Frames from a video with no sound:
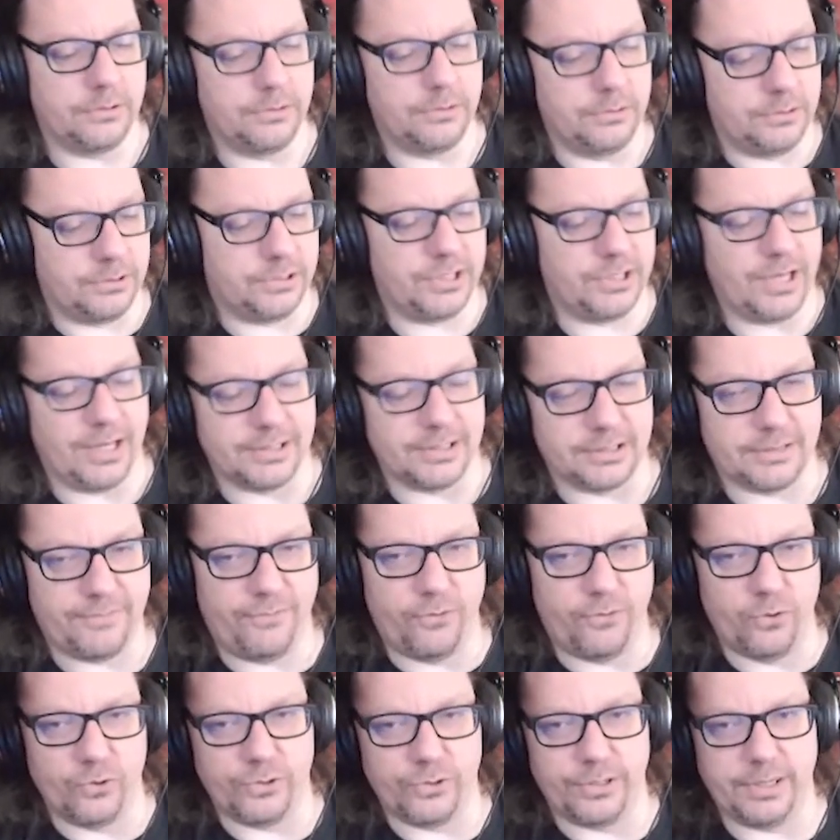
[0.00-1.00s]
just
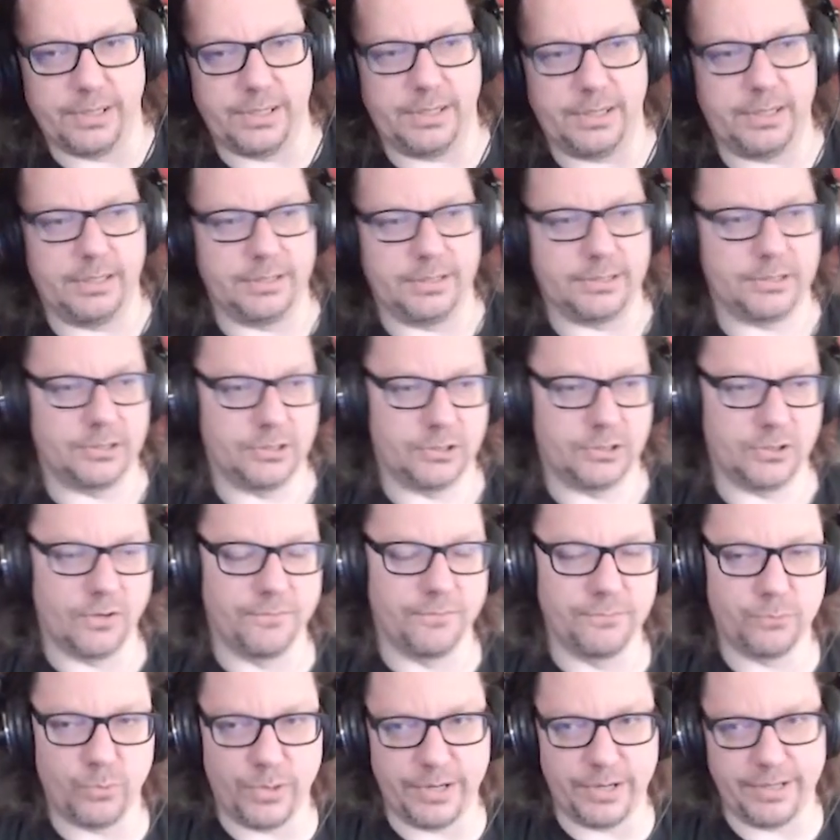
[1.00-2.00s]
for the
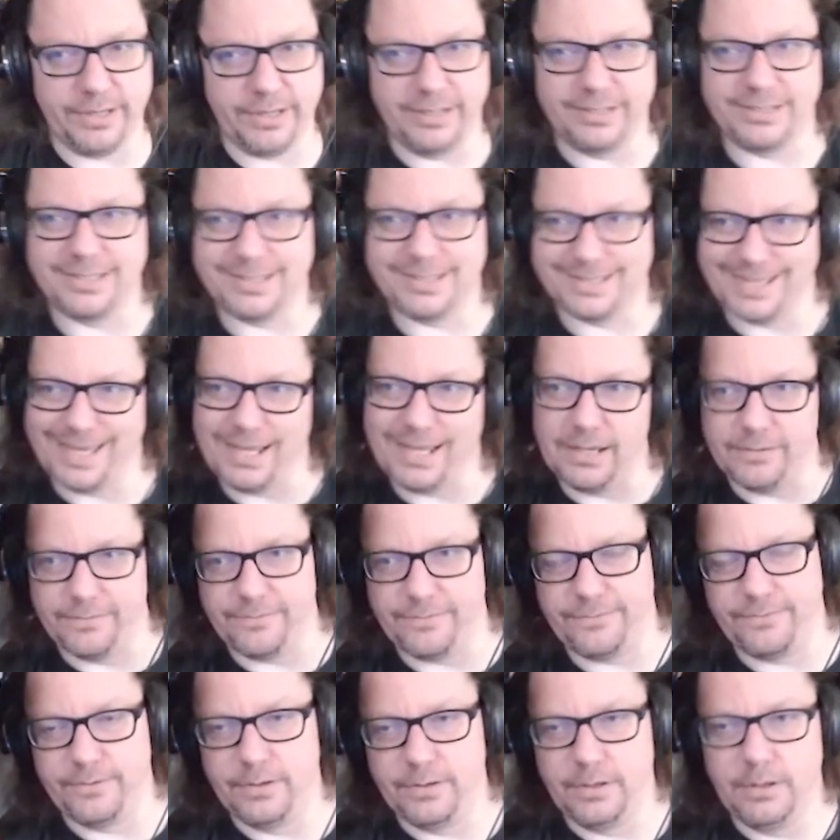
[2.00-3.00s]
software
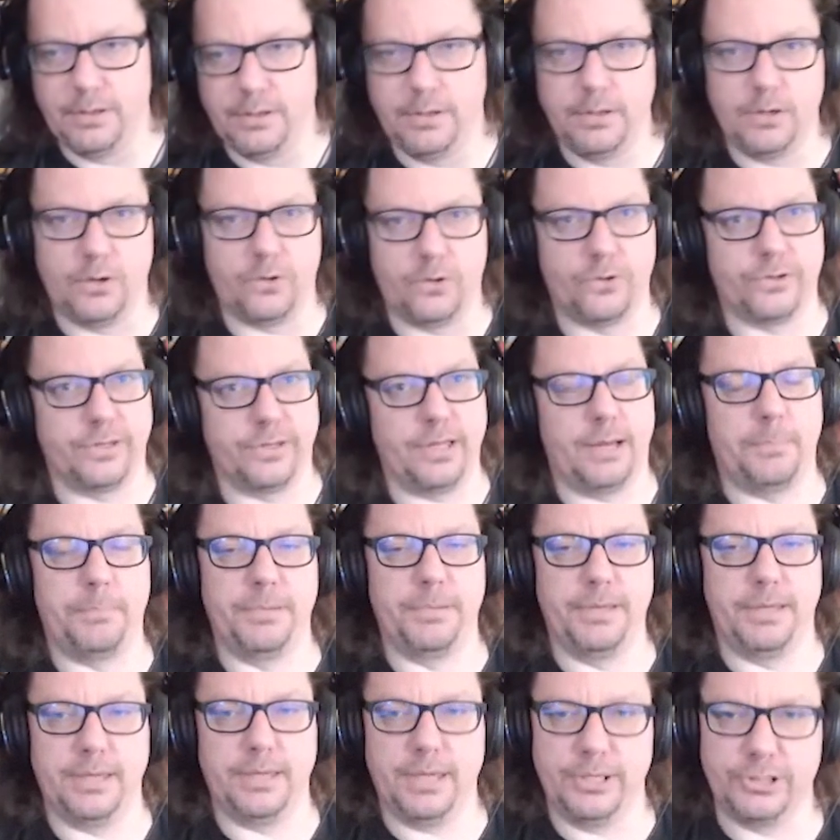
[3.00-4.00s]
itself or the
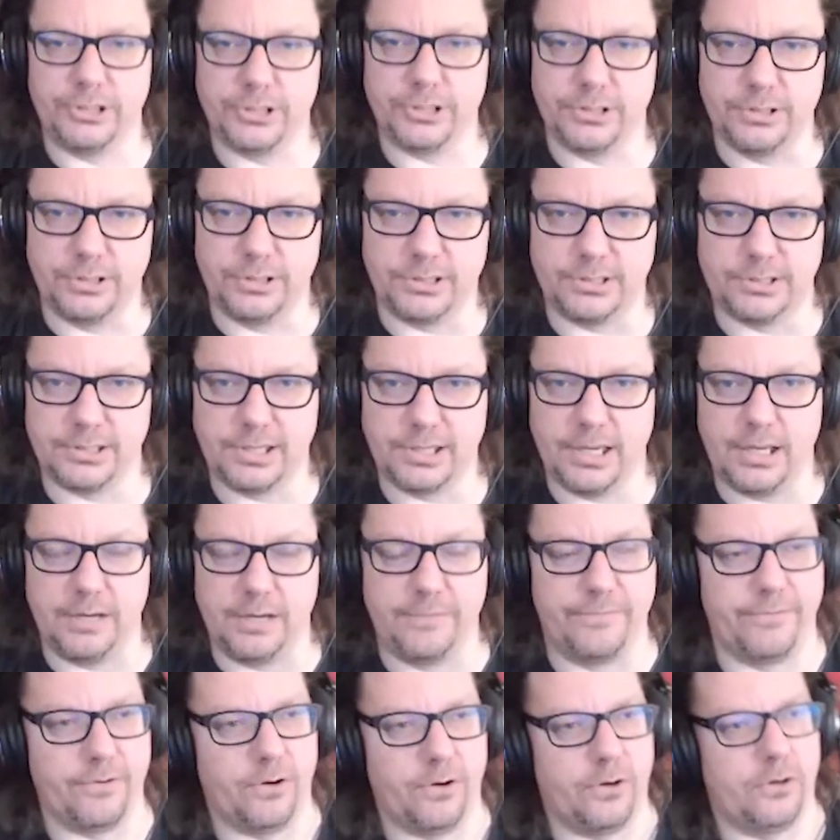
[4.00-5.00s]
application
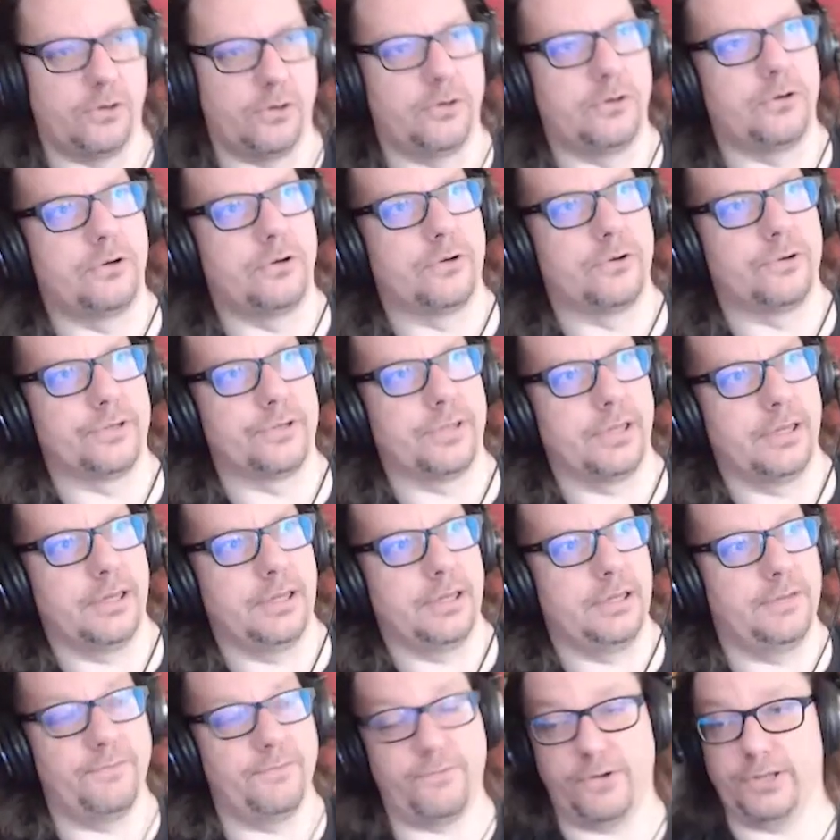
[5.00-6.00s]
itself or the
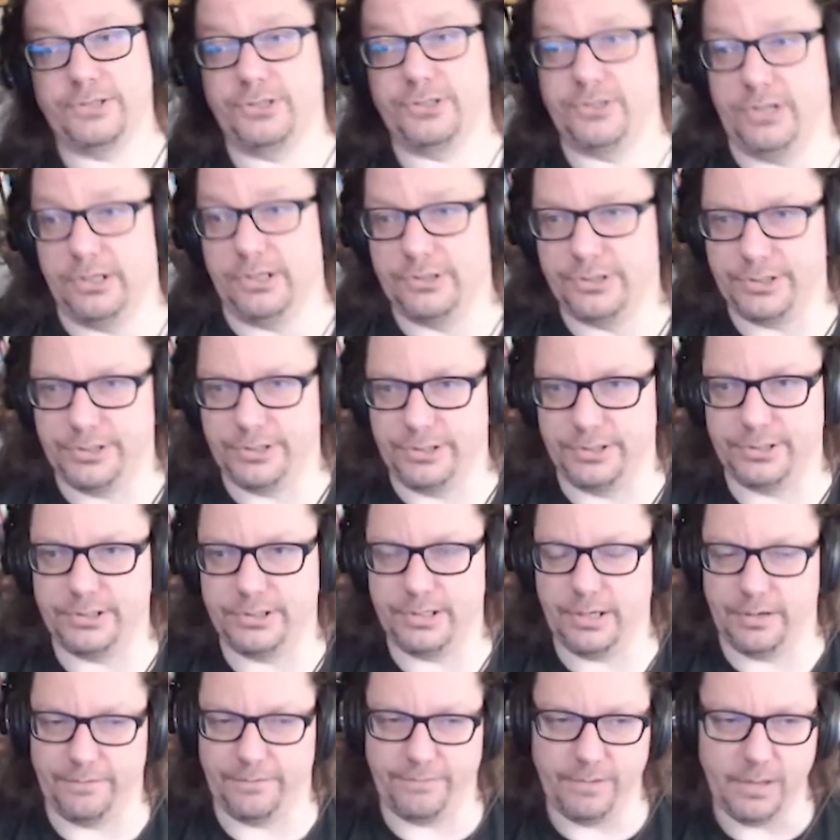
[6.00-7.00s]
infrastructure
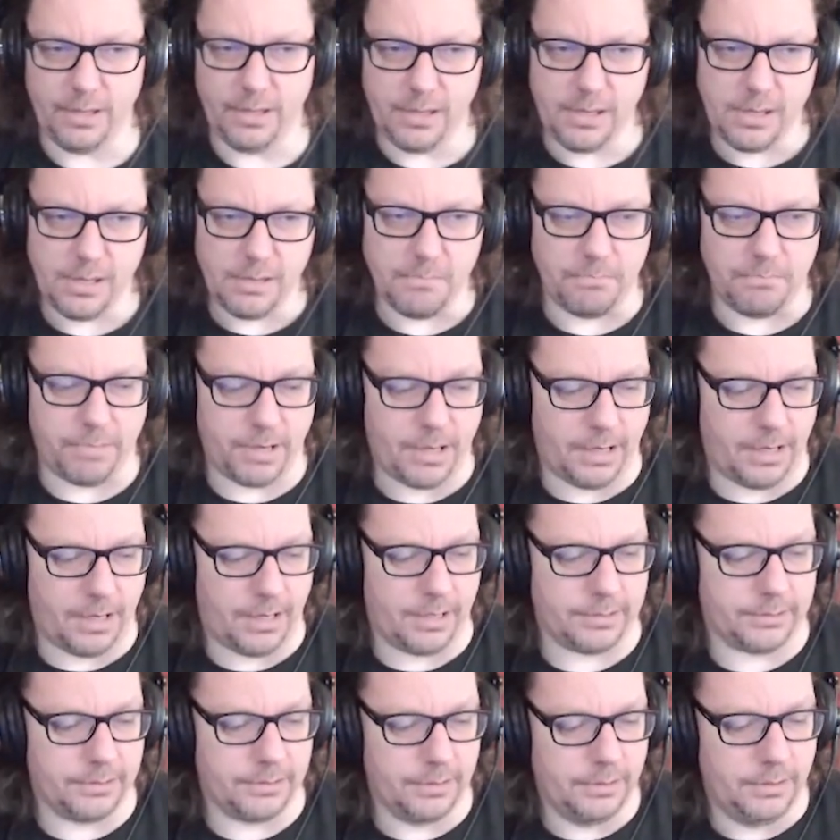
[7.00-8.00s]
itself,
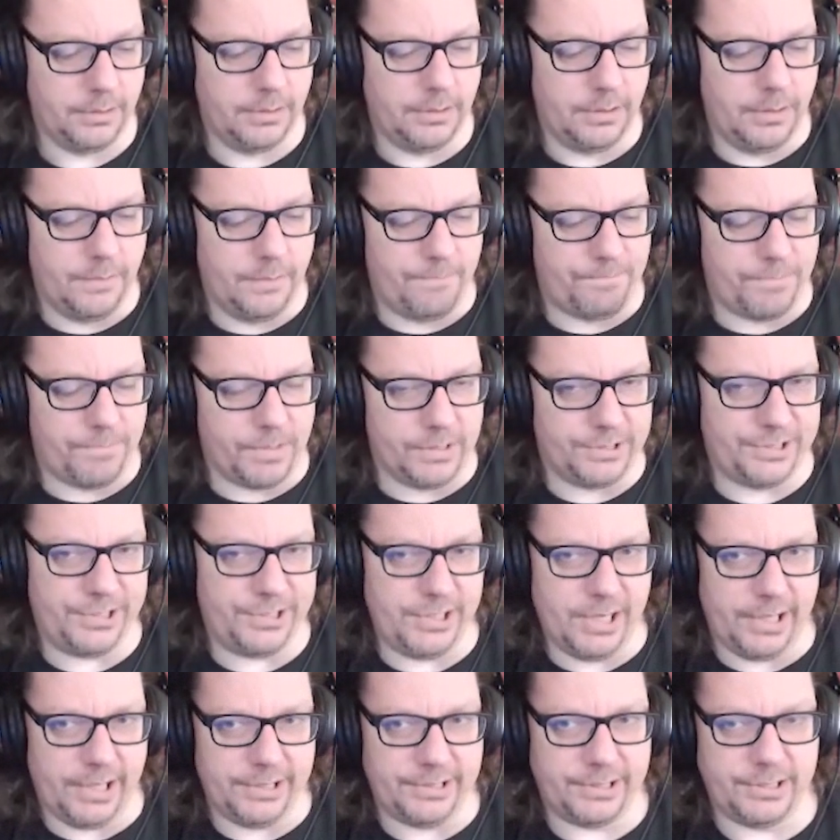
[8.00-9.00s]
but
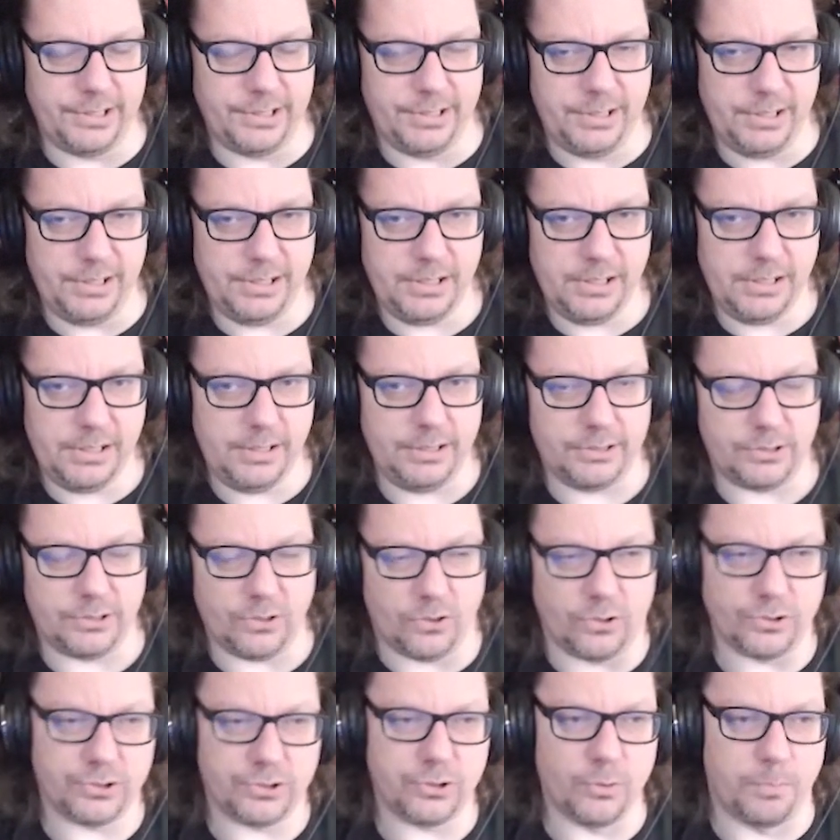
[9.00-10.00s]
CI/CD is
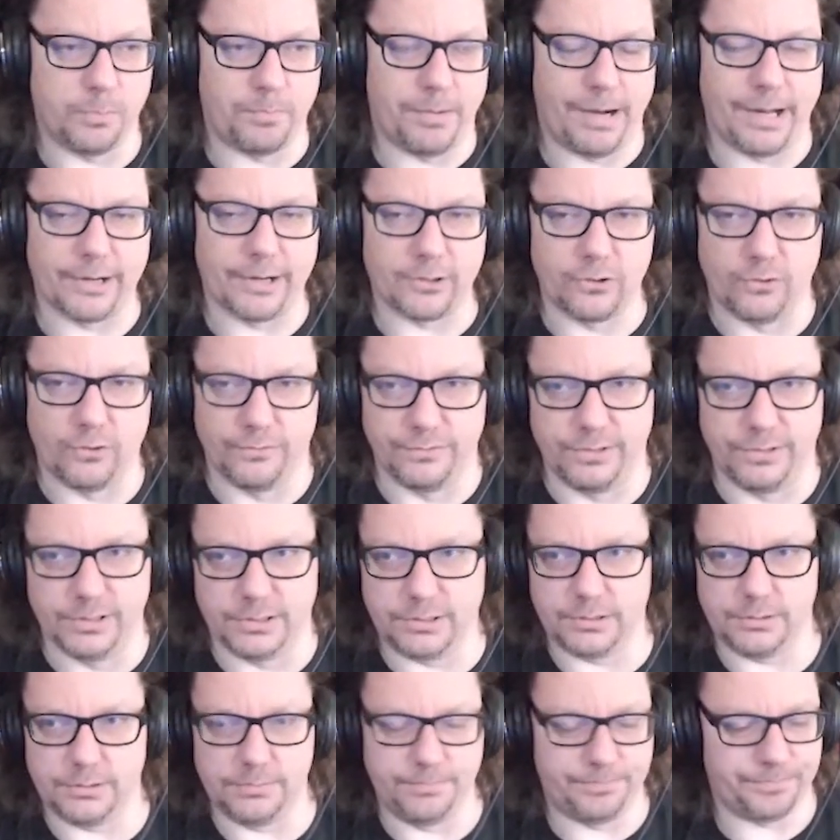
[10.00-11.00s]
also part of
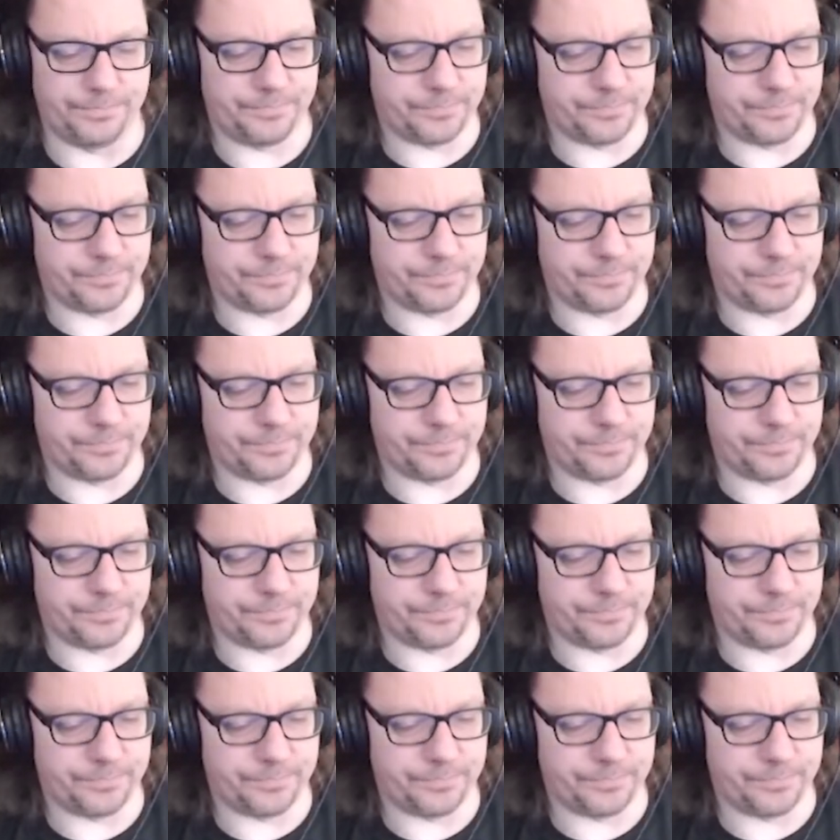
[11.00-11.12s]
this